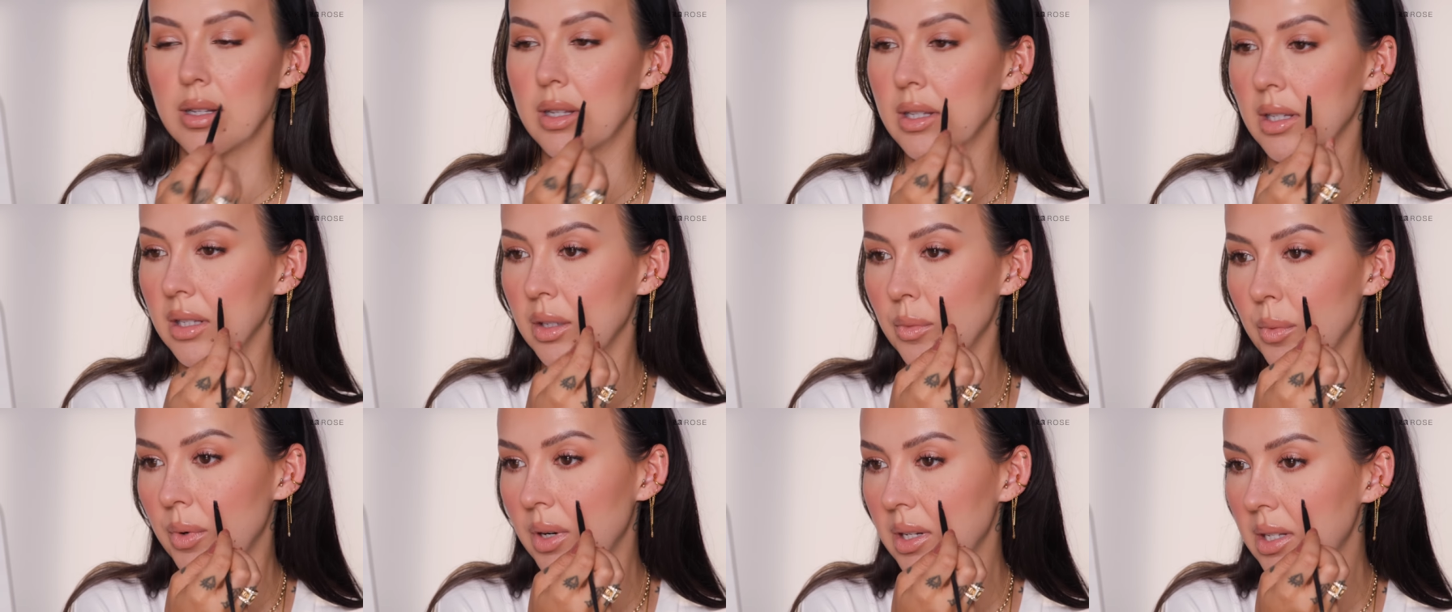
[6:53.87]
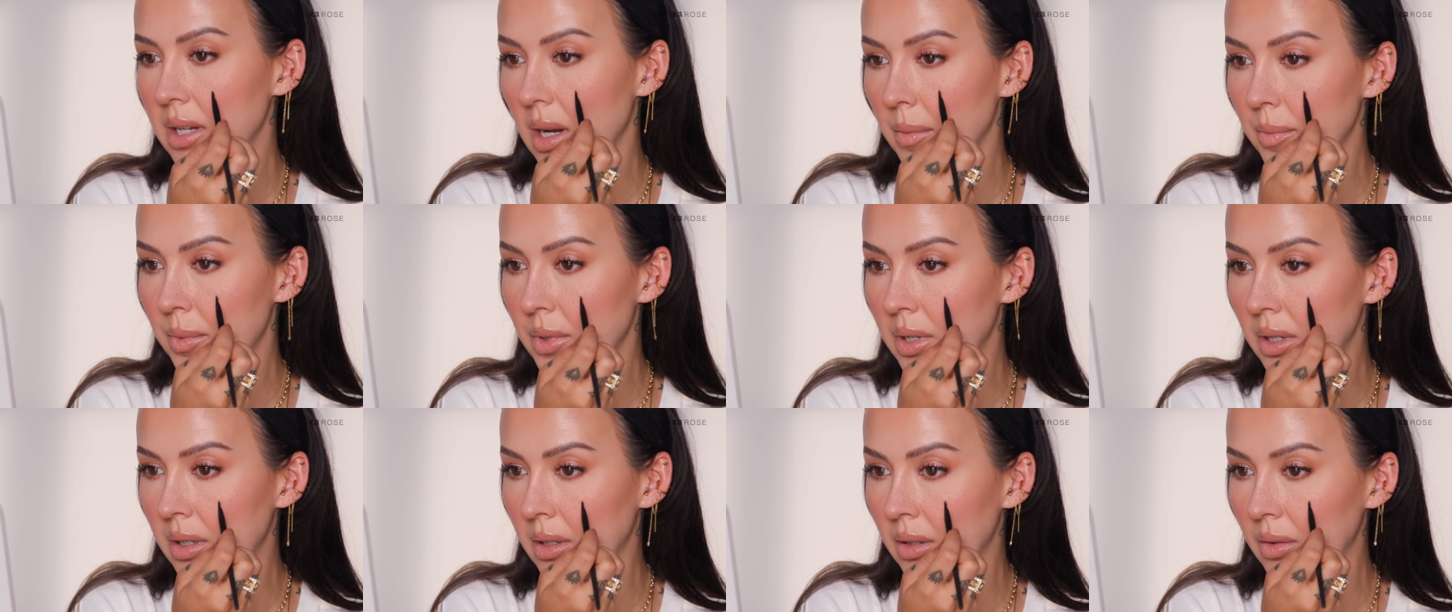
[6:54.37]
This is where it's up
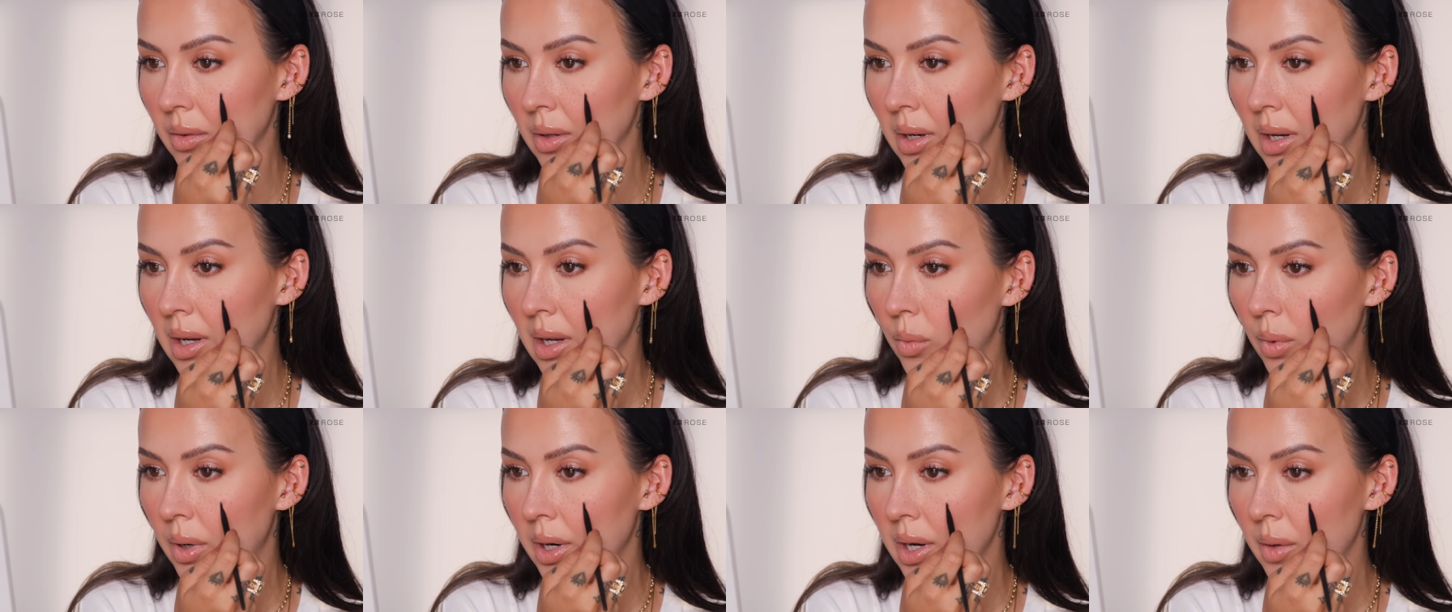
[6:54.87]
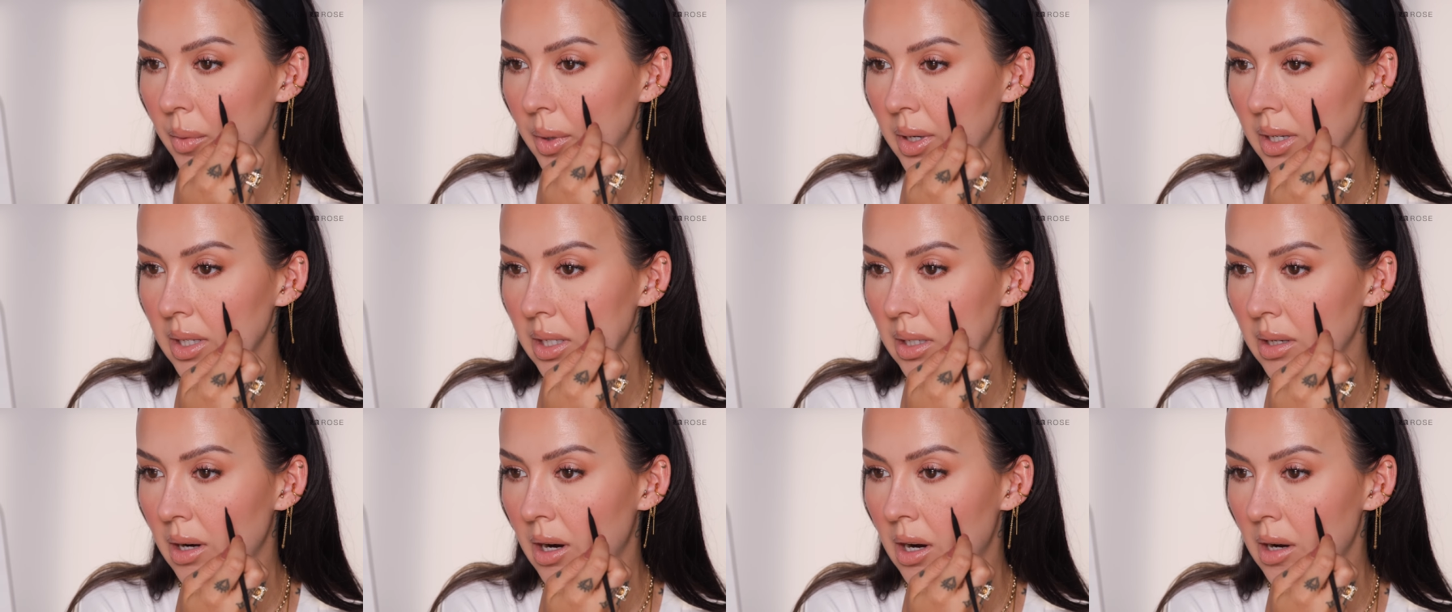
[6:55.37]
to you where you want to
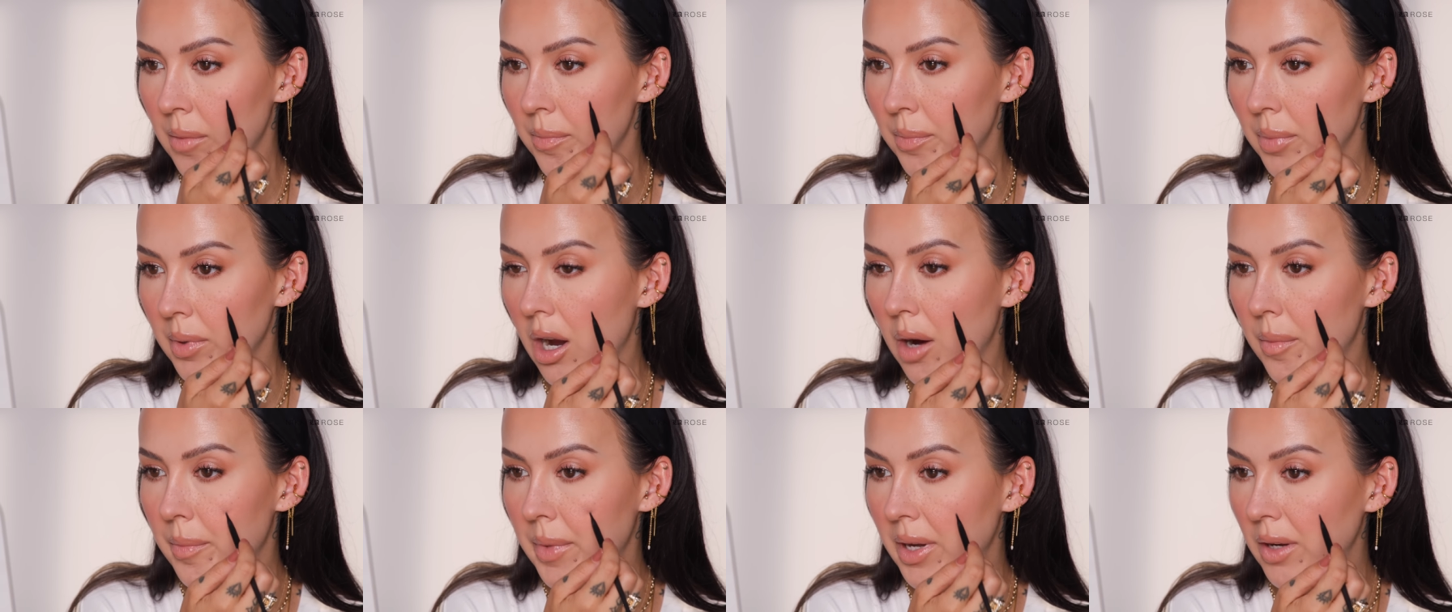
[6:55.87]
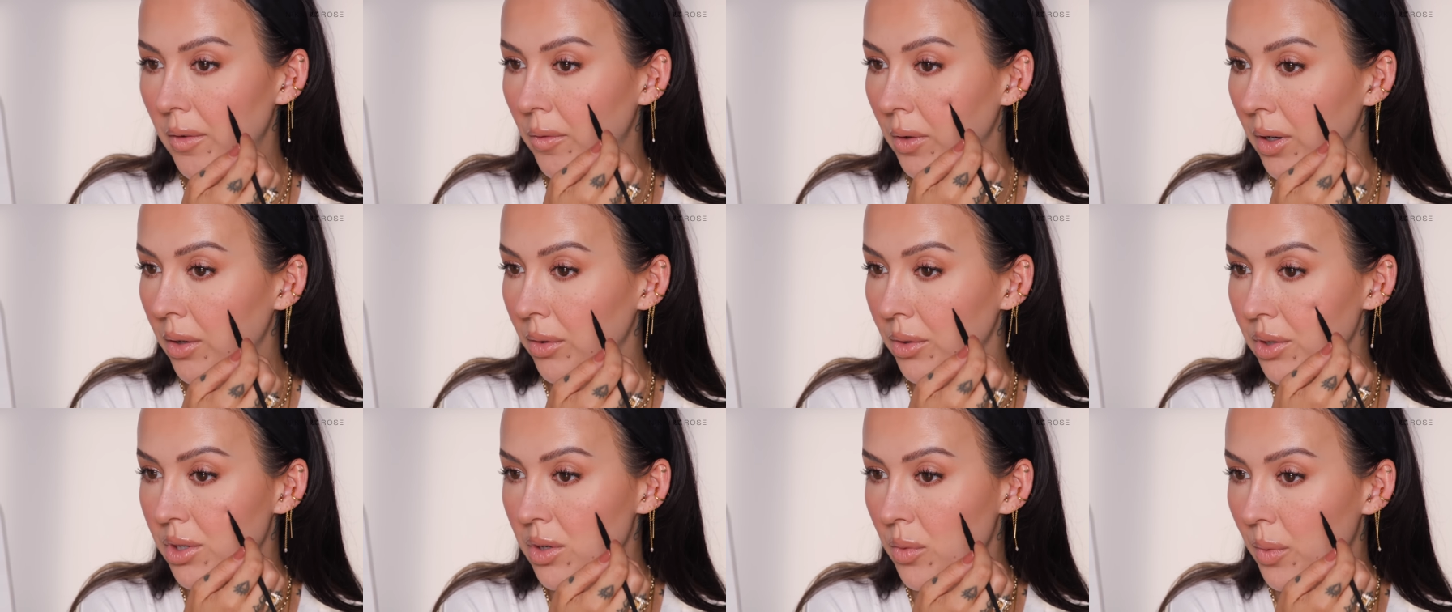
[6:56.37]
stop, how many
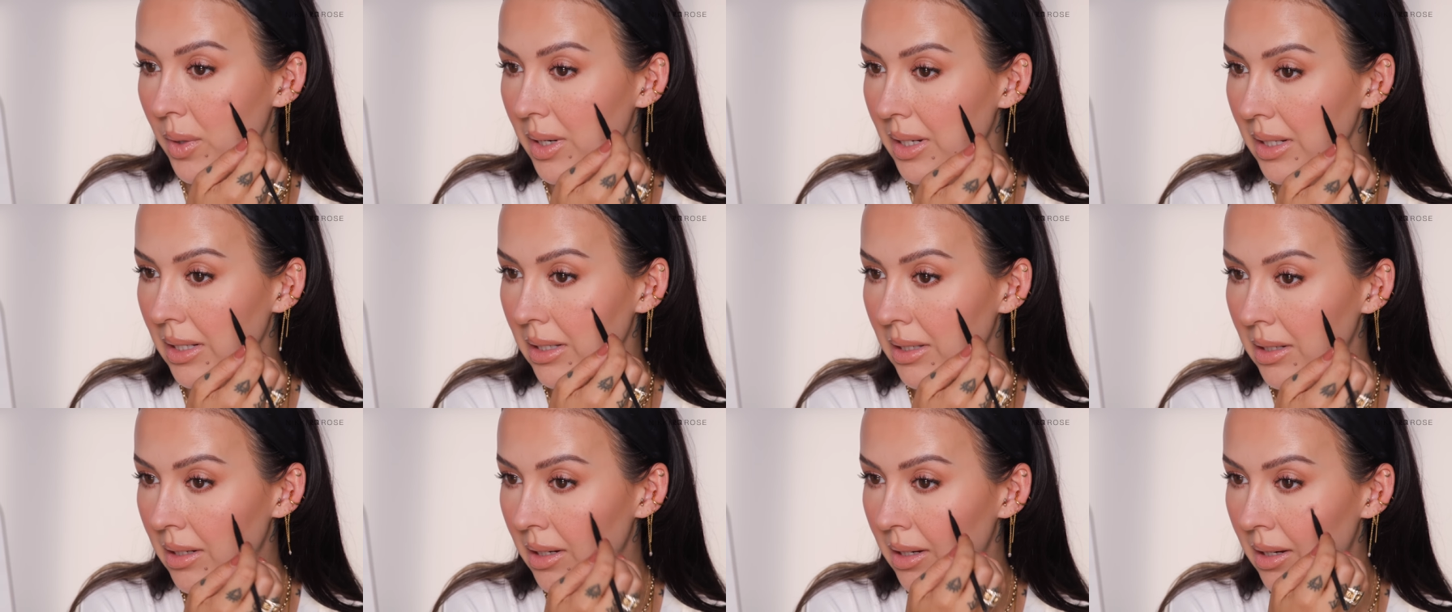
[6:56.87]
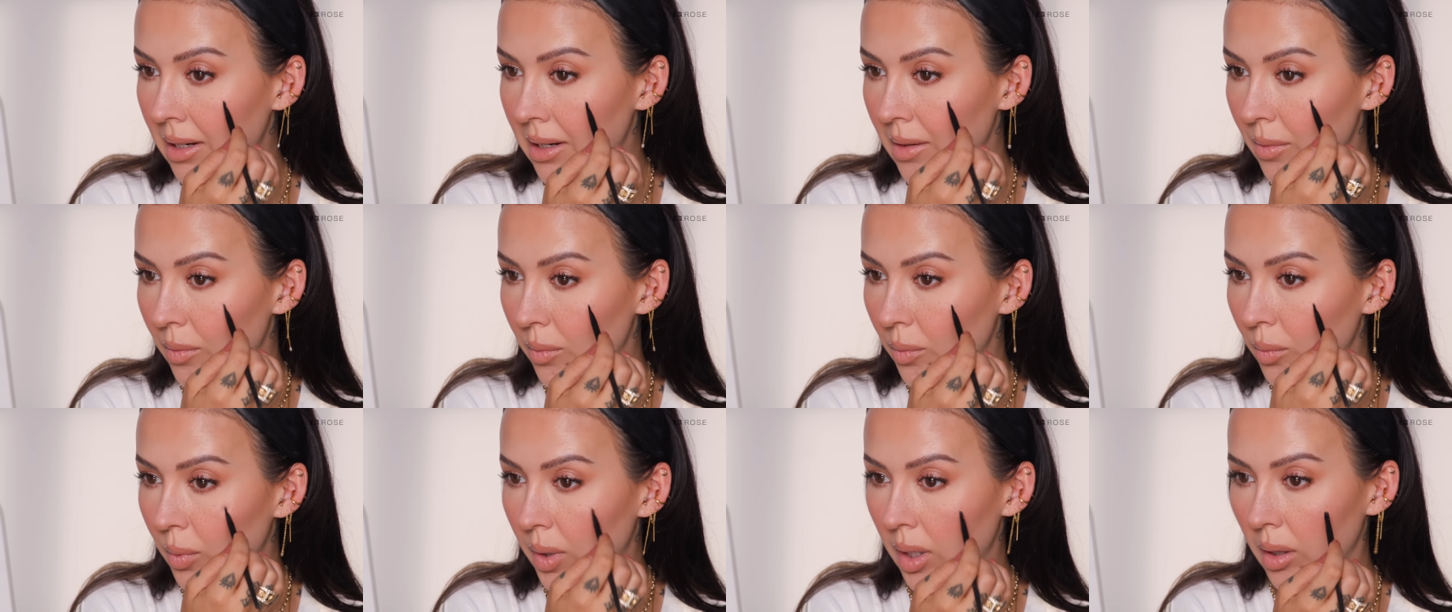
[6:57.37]
freckles you want to see,
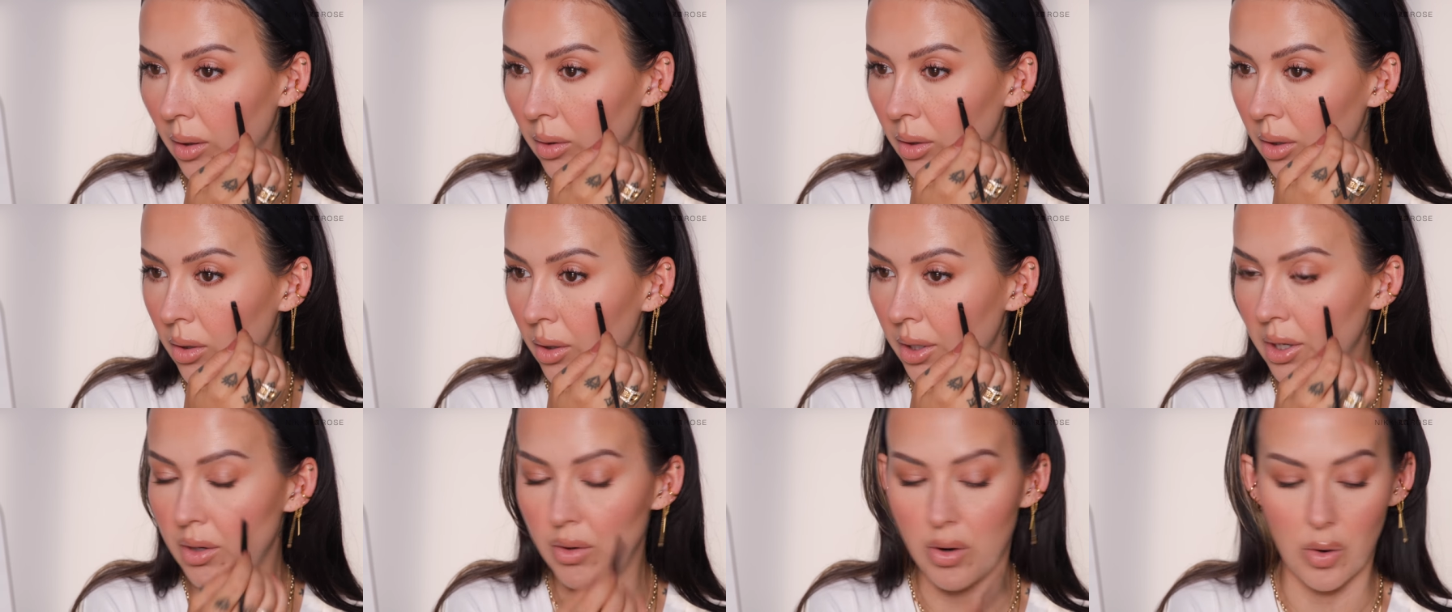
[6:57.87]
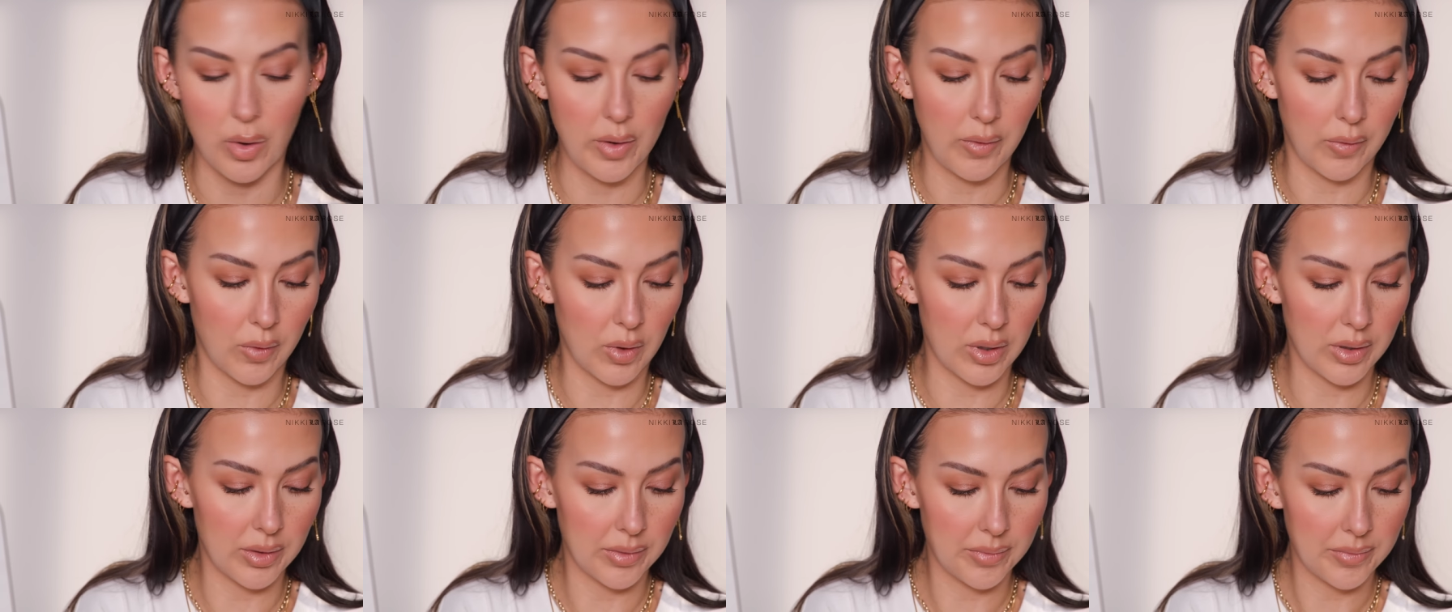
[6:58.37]
what look are you going
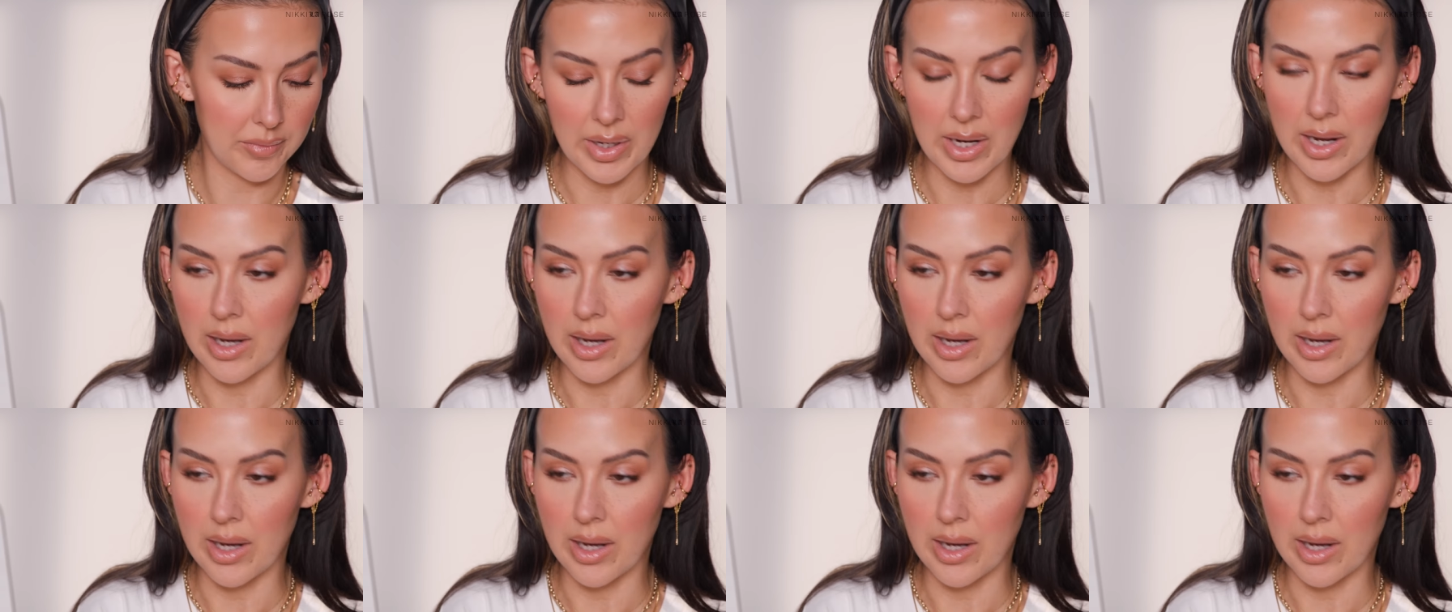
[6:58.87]
for.